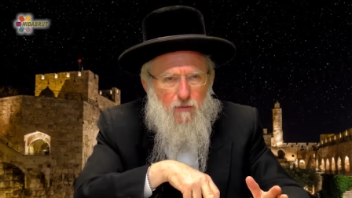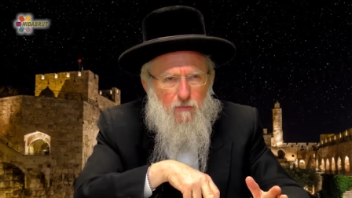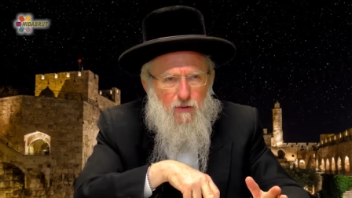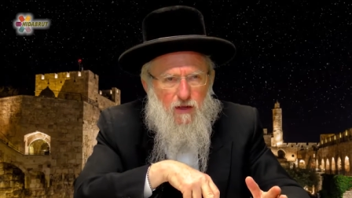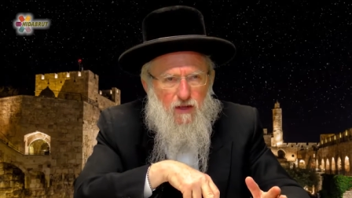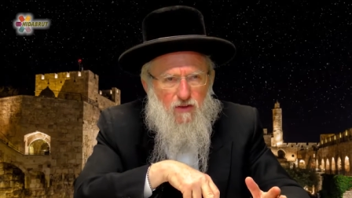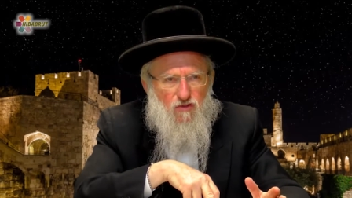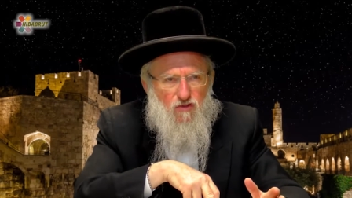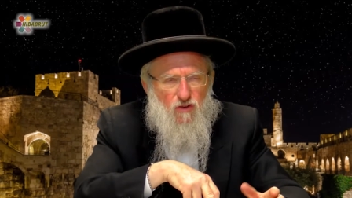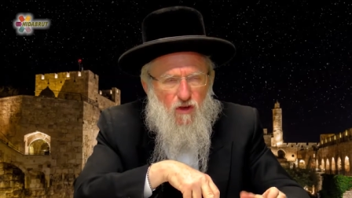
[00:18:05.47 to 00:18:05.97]
It
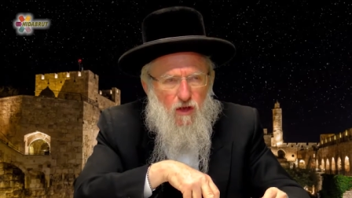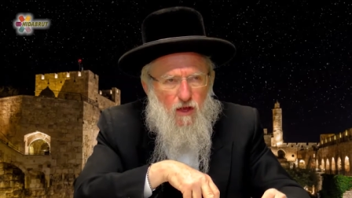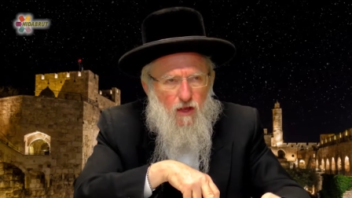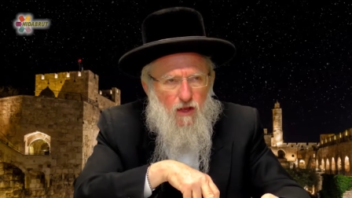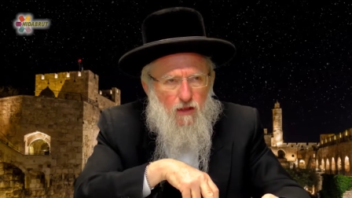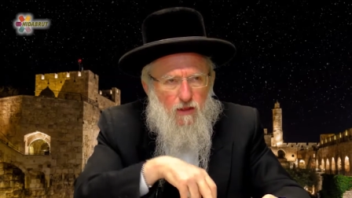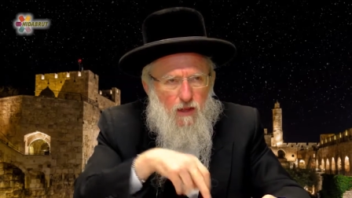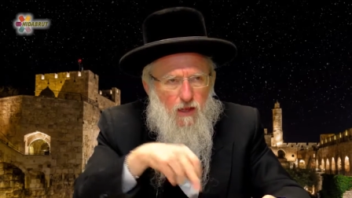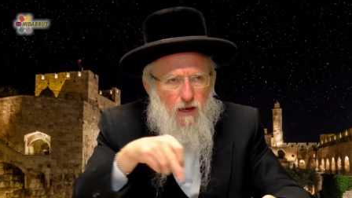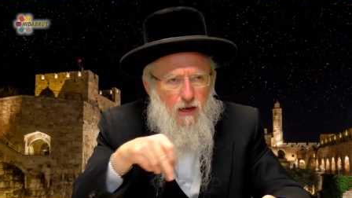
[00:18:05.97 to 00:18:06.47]
means
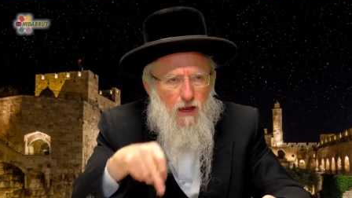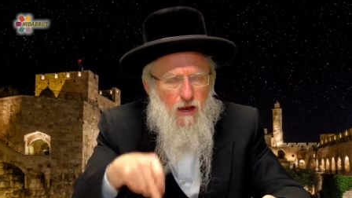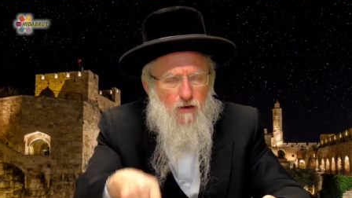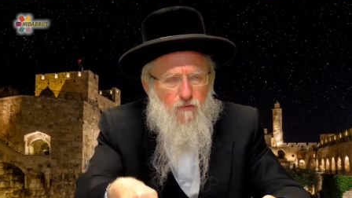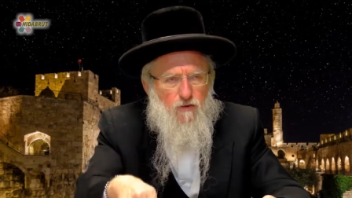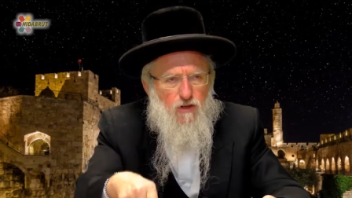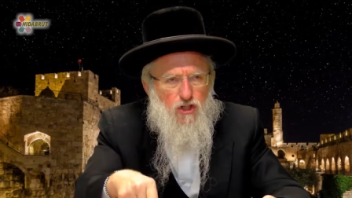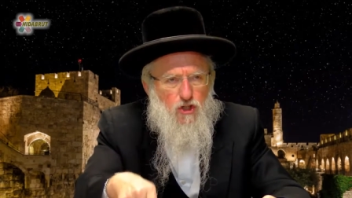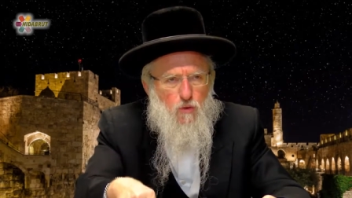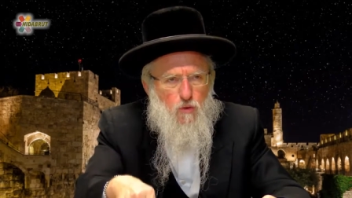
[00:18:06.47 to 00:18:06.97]
that
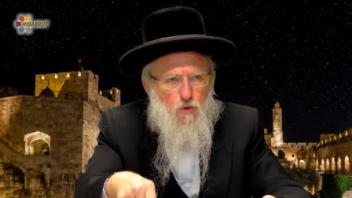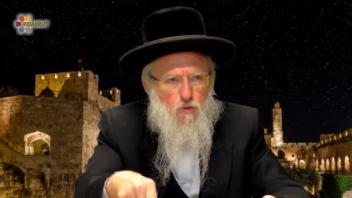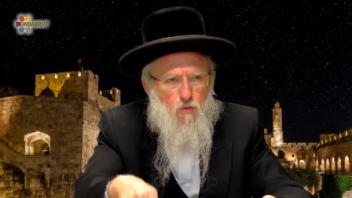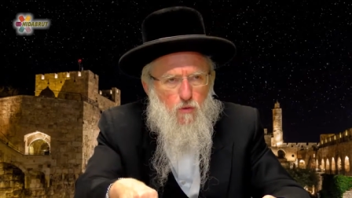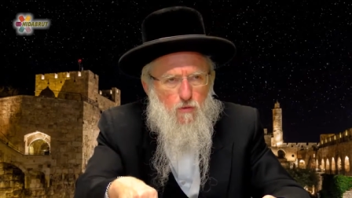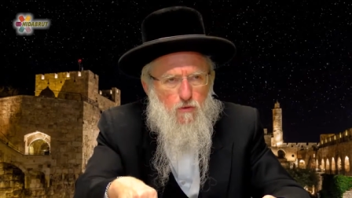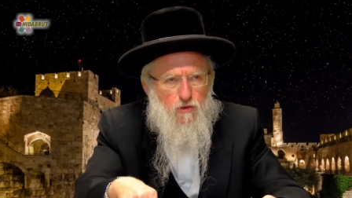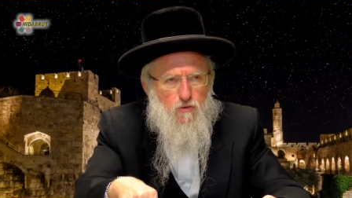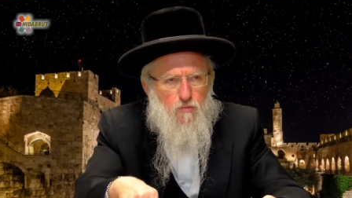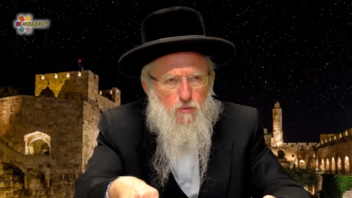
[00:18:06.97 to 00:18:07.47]
every Jewish
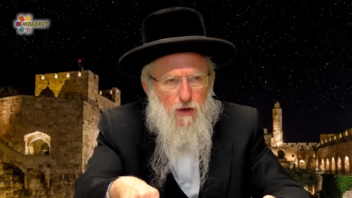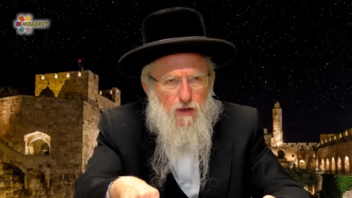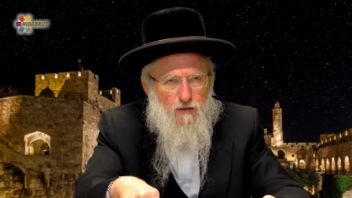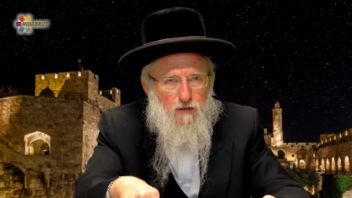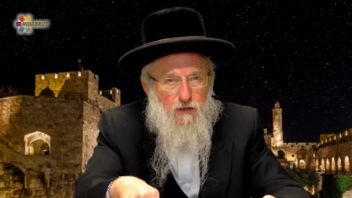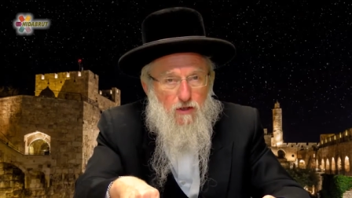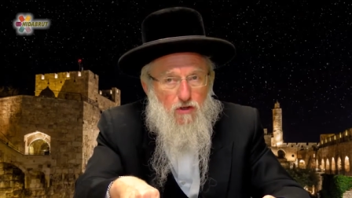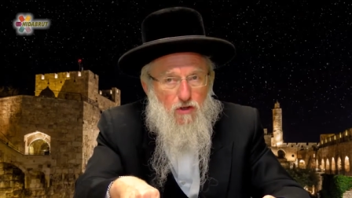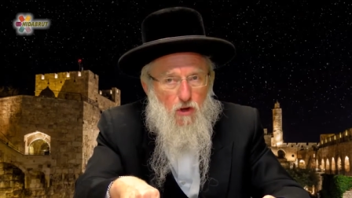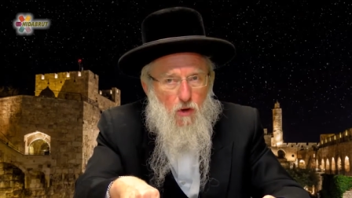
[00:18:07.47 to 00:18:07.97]
woman who's
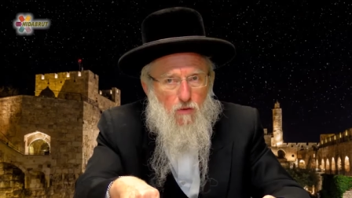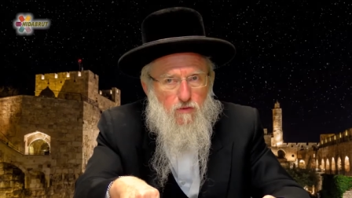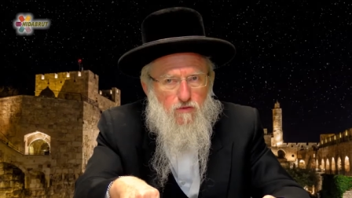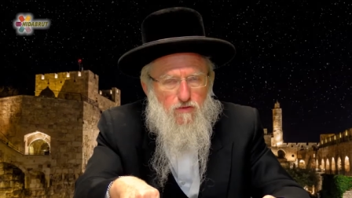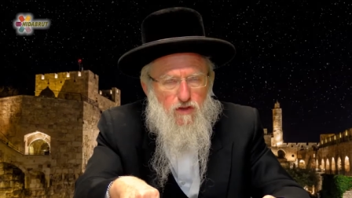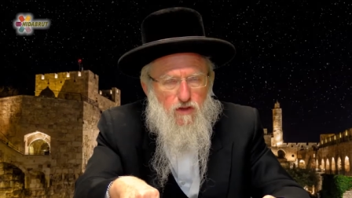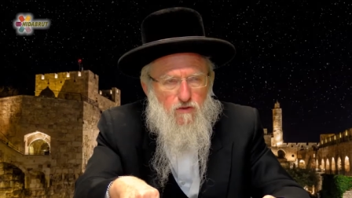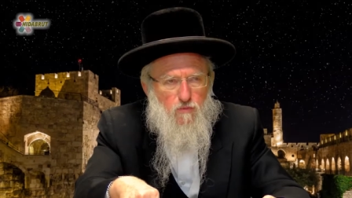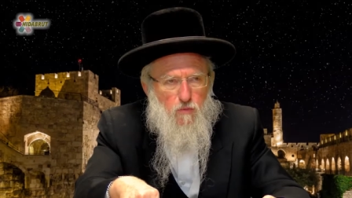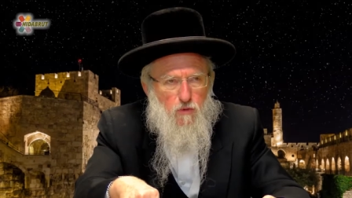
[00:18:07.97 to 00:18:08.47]
pregnant knows
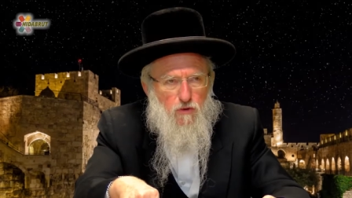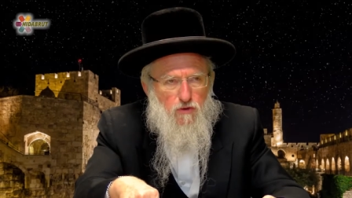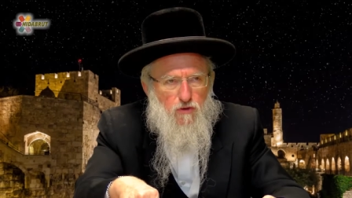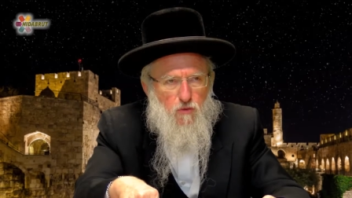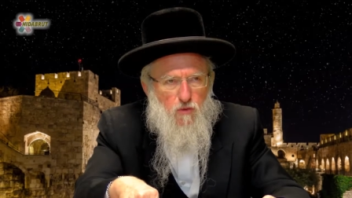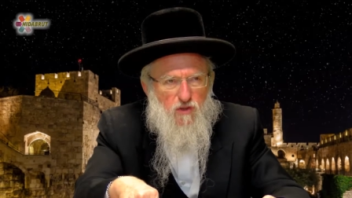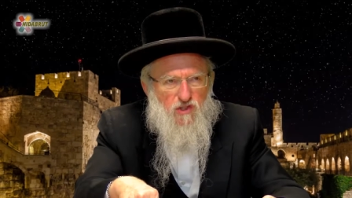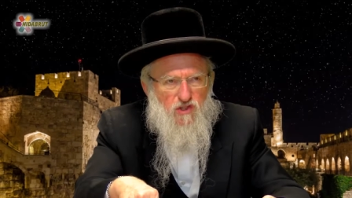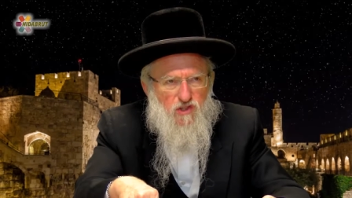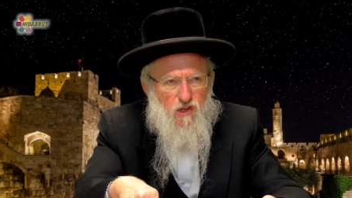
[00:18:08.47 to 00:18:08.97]
she gives birth
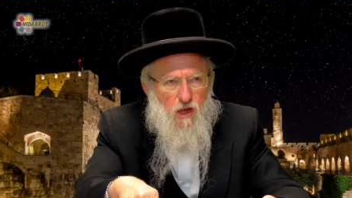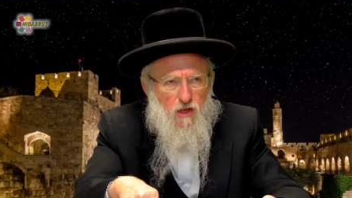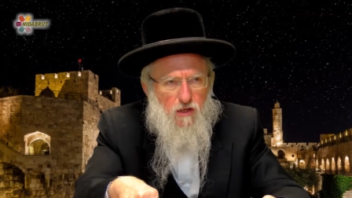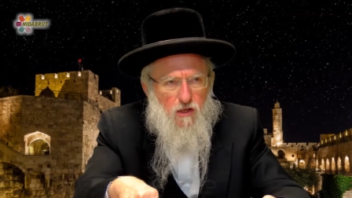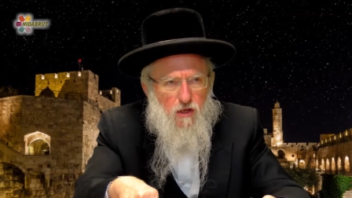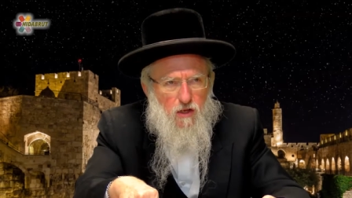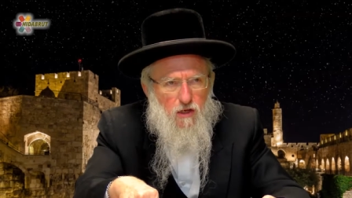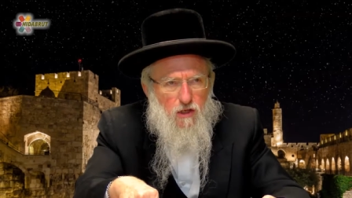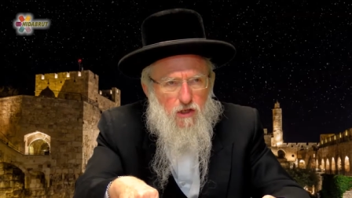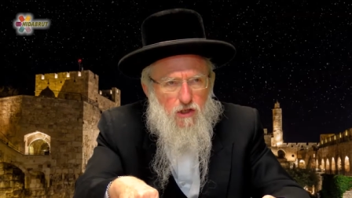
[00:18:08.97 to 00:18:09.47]
to a
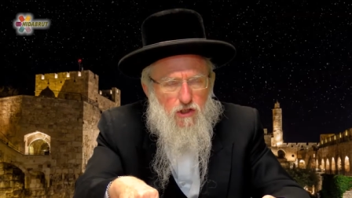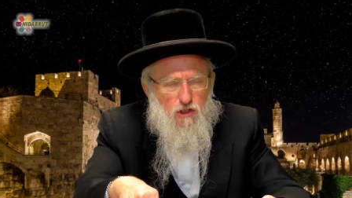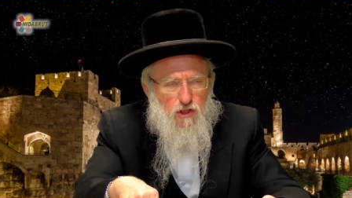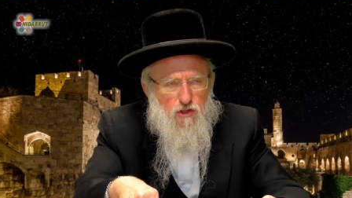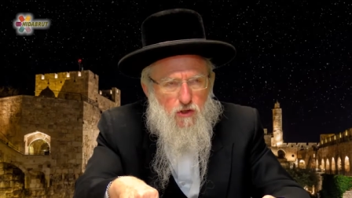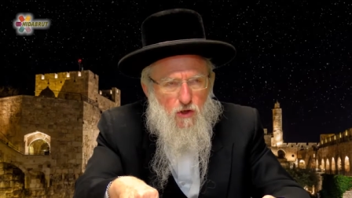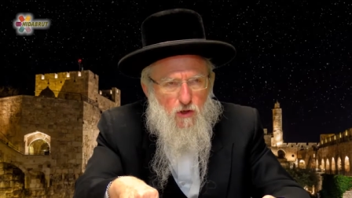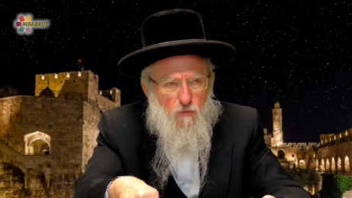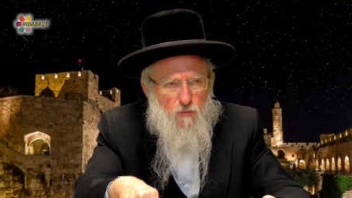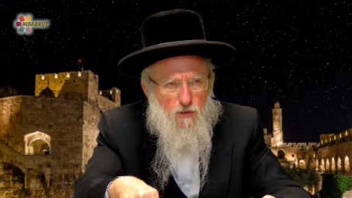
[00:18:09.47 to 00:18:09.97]
son,
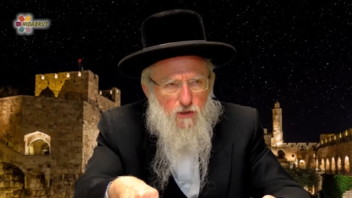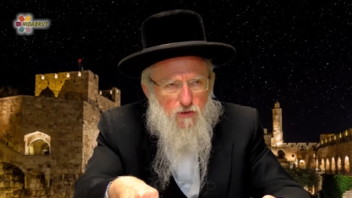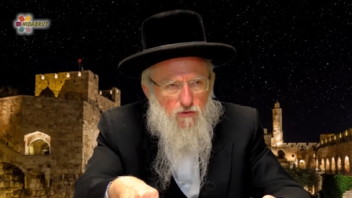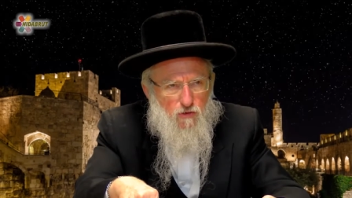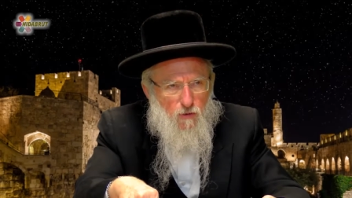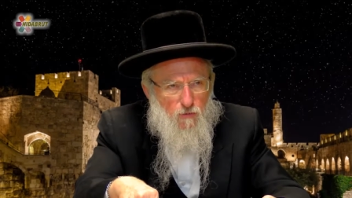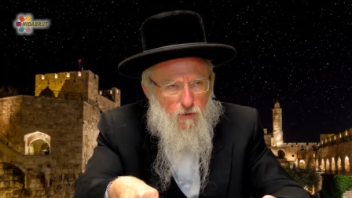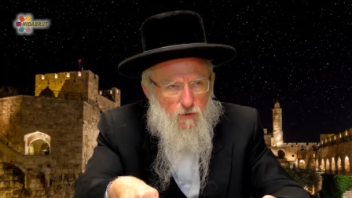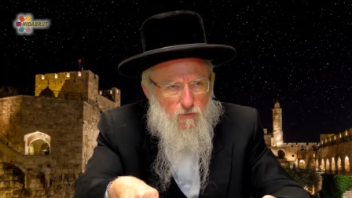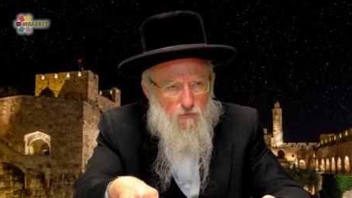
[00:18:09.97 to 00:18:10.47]
she's going to be in
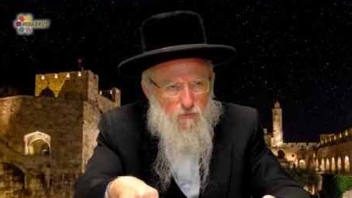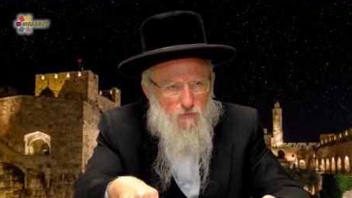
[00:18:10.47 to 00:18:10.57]
trouble.